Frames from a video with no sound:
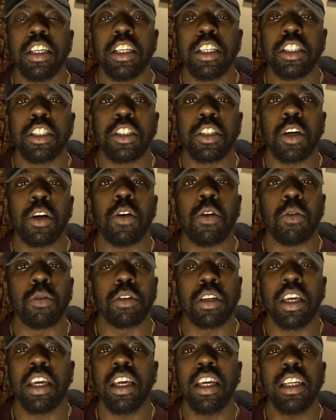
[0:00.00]
so
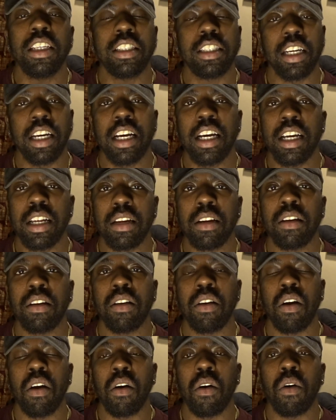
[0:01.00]
king tut
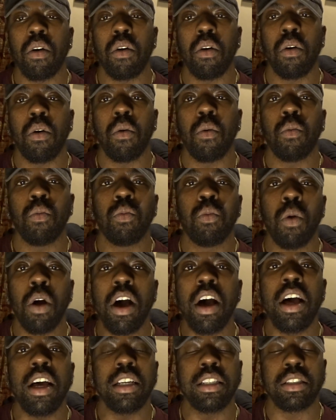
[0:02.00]

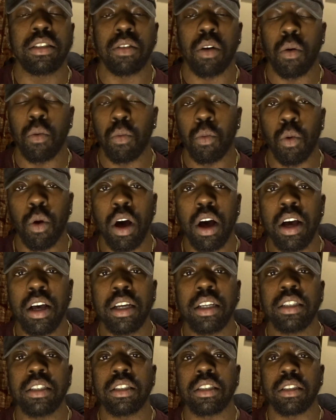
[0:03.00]
was
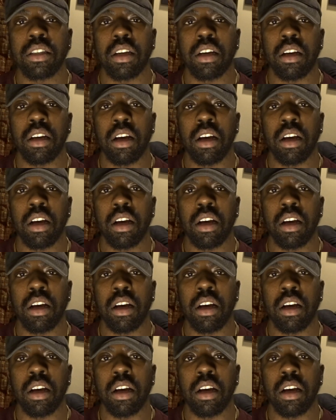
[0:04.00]
was